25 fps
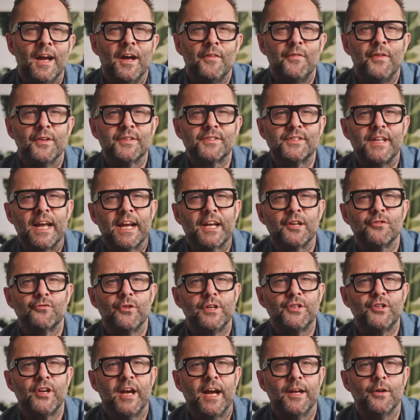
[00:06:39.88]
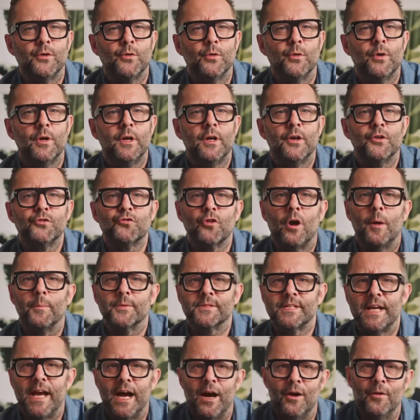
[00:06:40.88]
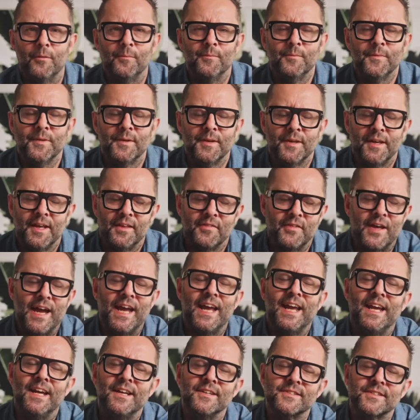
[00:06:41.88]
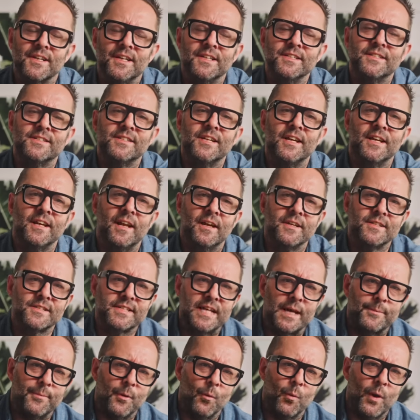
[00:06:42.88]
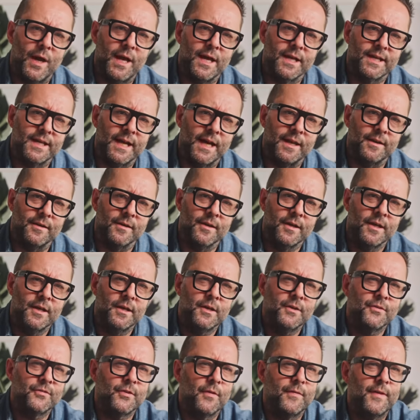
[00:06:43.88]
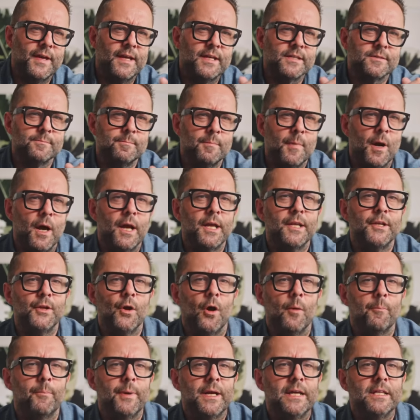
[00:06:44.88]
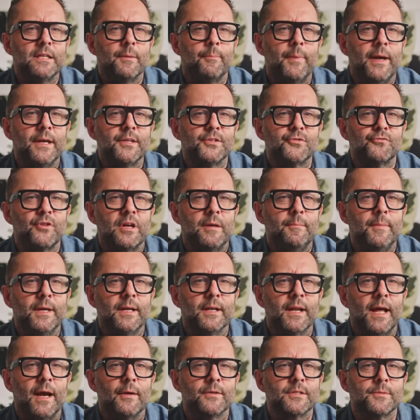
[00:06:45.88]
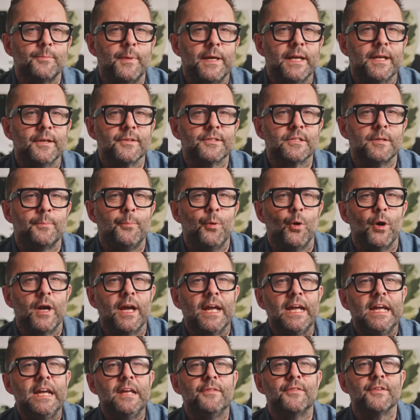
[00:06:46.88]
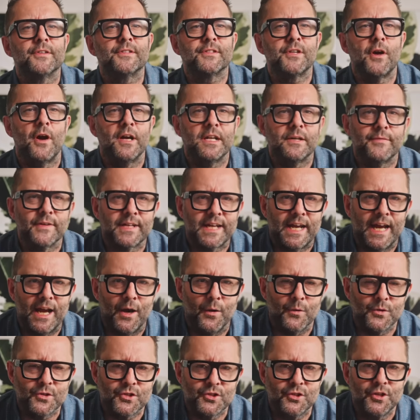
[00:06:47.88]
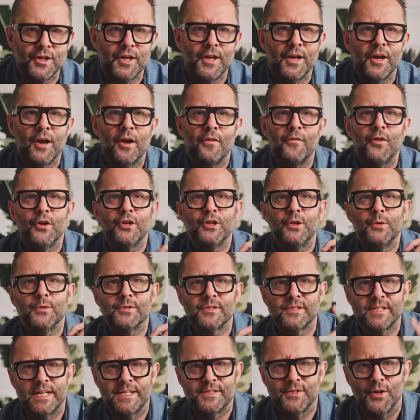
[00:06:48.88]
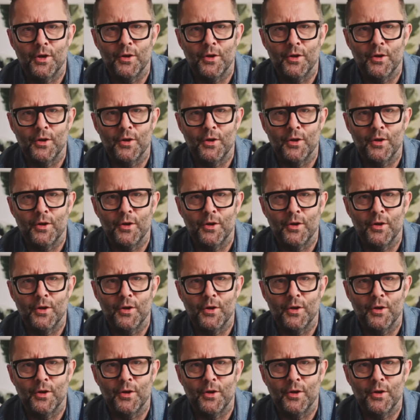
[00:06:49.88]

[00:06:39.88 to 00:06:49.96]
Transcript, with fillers: the secondary channel drops out. That is until I step away again. So these might not be the best streaming loudspeakers to put either side of a couch that you sit